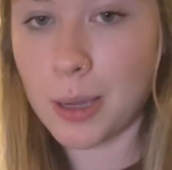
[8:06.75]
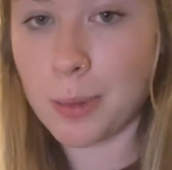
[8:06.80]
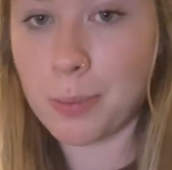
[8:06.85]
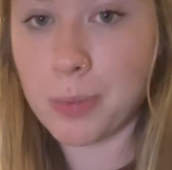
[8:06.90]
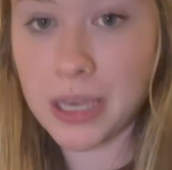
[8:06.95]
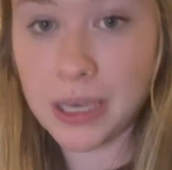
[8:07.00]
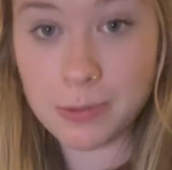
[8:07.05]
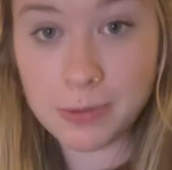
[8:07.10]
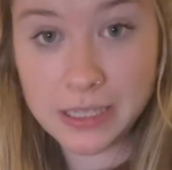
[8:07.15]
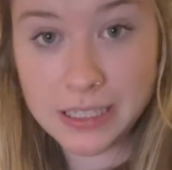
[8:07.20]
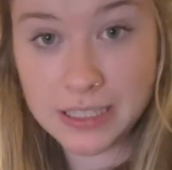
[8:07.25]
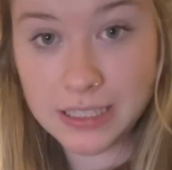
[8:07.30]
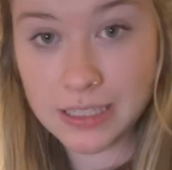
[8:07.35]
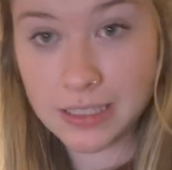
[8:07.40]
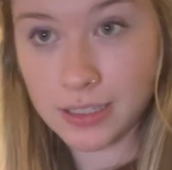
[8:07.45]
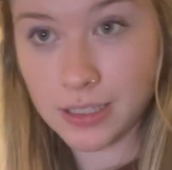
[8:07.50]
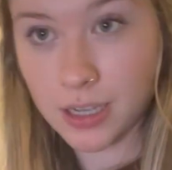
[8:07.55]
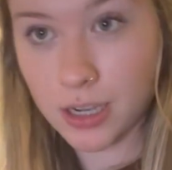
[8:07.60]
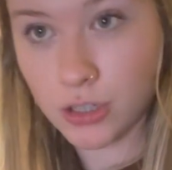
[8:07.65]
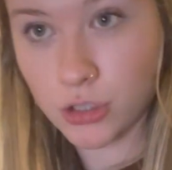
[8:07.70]
Babies
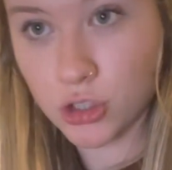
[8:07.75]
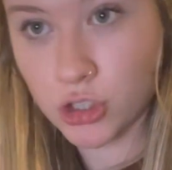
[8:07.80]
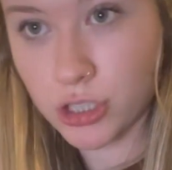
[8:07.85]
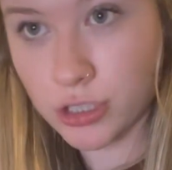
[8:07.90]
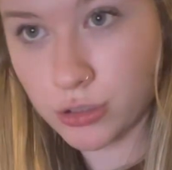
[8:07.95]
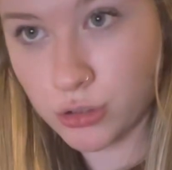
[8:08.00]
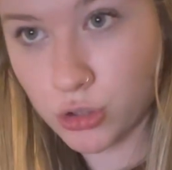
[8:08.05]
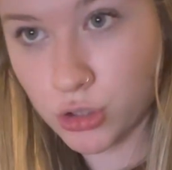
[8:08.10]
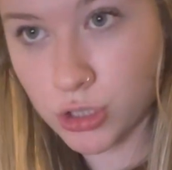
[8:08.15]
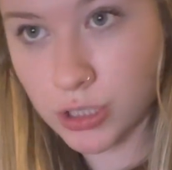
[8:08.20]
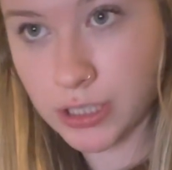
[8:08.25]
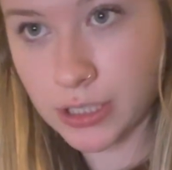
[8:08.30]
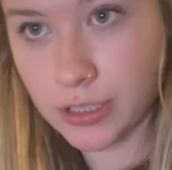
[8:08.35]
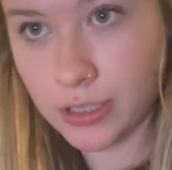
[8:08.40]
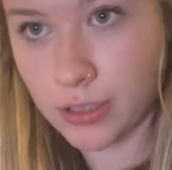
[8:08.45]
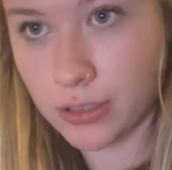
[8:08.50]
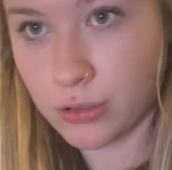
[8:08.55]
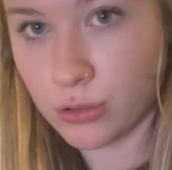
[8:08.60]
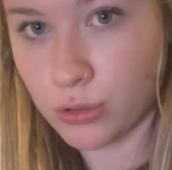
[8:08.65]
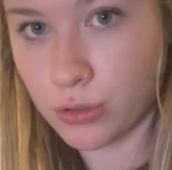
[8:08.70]
and young
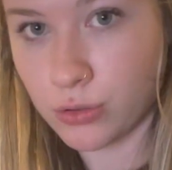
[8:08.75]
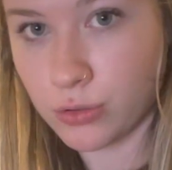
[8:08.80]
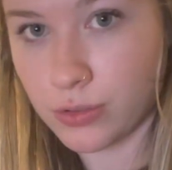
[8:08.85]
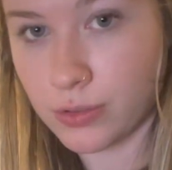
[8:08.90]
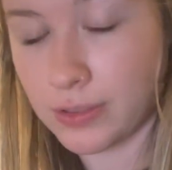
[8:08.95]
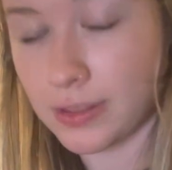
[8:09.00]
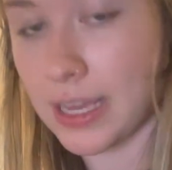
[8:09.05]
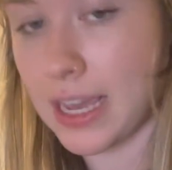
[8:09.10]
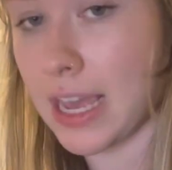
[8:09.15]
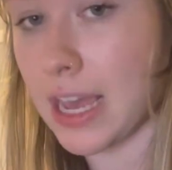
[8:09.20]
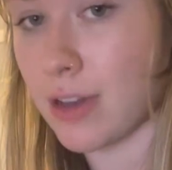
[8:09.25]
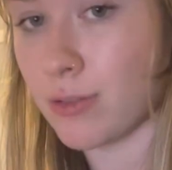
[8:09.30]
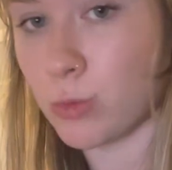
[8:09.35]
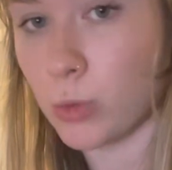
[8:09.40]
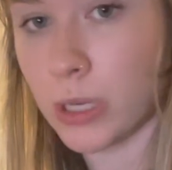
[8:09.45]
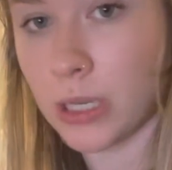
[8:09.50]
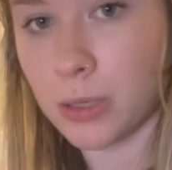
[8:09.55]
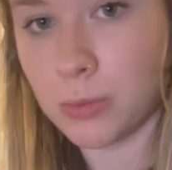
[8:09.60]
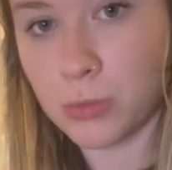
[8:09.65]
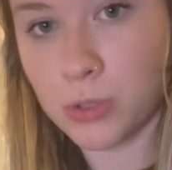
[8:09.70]
children, they have
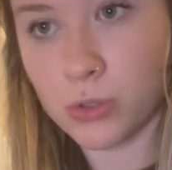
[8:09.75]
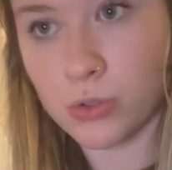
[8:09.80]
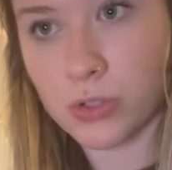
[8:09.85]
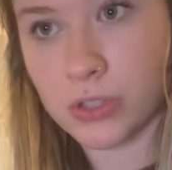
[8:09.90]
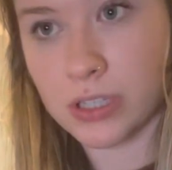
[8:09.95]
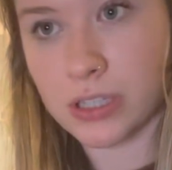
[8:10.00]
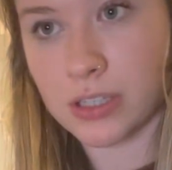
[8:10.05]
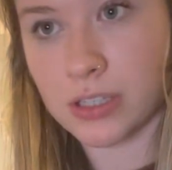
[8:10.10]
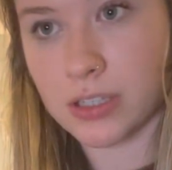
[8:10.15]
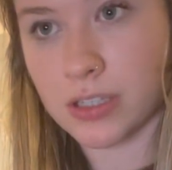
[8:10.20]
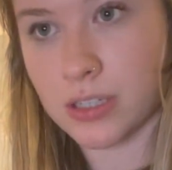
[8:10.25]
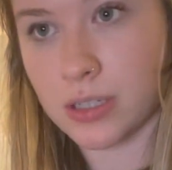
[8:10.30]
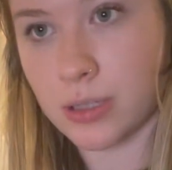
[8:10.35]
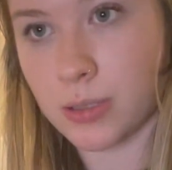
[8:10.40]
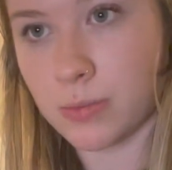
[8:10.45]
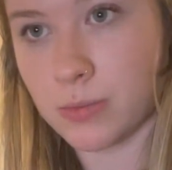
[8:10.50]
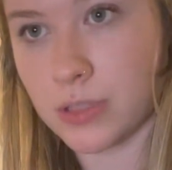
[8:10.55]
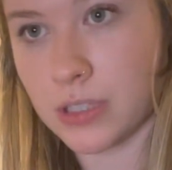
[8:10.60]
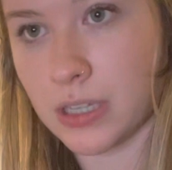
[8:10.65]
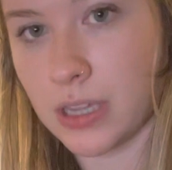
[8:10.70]
weak immune
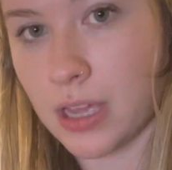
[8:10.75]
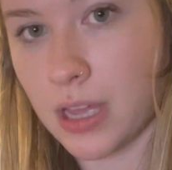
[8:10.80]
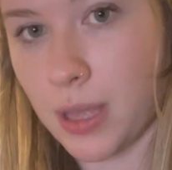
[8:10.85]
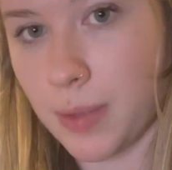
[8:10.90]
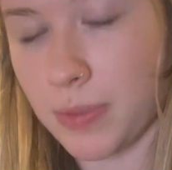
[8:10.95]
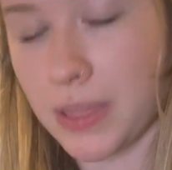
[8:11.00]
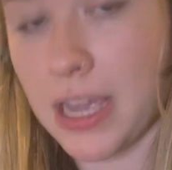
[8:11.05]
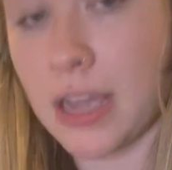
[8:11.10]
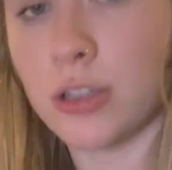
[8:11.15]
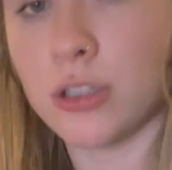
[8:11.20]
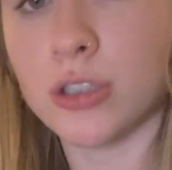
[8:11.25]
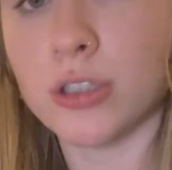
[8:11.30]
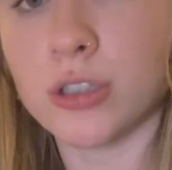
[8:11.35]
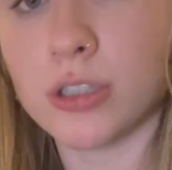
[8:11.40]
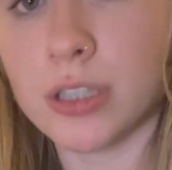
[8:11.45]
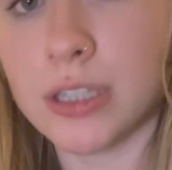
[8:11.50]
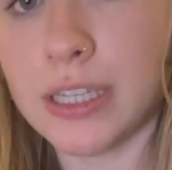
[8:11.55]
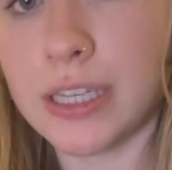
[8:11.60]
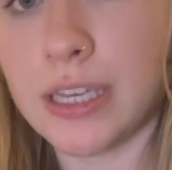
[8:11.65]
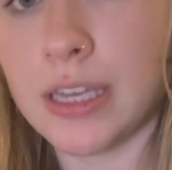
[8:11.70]
systems. The
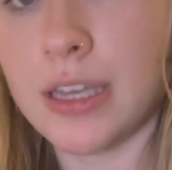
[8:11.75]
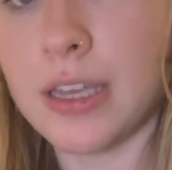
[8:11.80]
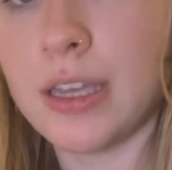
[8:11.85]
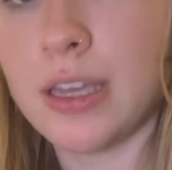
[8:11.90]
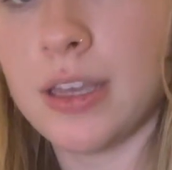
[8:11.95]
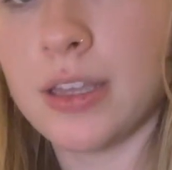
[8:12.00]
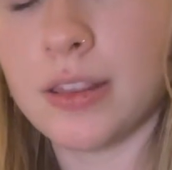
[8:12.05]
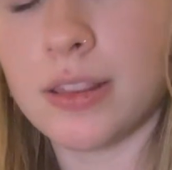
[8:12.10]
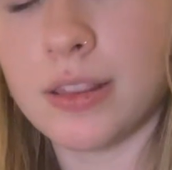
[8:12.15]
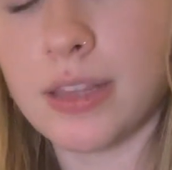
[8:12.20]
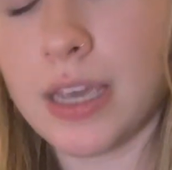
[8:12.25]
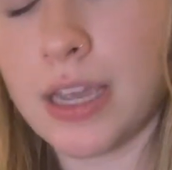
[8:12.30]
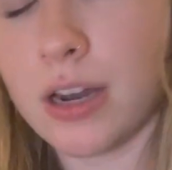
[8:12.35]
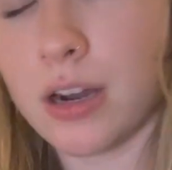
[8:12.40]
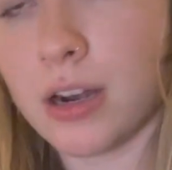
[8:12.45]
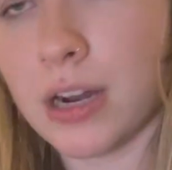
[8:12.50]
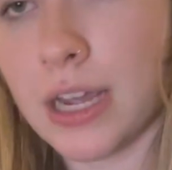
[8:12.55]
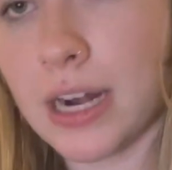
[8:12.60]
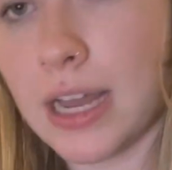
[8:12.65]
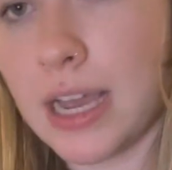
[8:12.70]
elderly, they
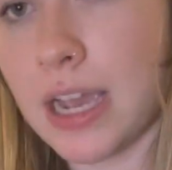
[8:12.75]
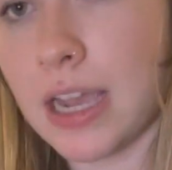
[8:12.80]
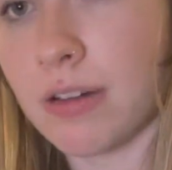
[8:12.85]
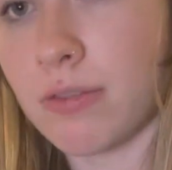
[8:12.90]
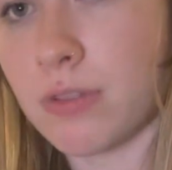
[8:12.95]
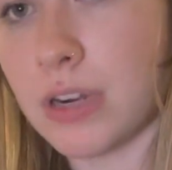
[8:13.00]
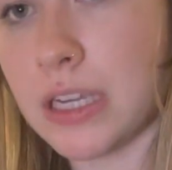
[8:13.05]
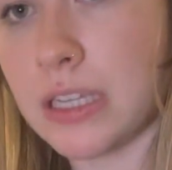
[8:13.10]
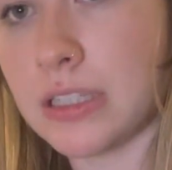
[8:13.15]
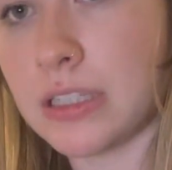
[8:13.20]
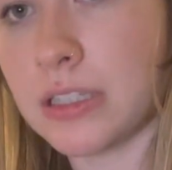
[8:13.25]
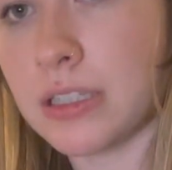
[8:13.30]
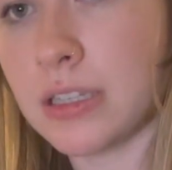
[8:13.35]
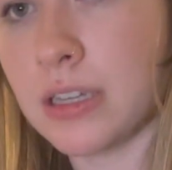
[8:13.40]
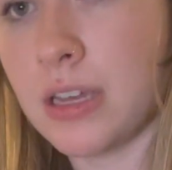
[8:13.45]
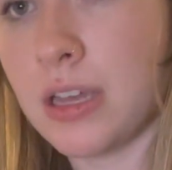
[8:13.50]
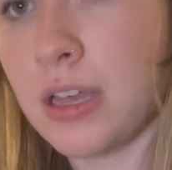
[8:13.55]
are at high risk.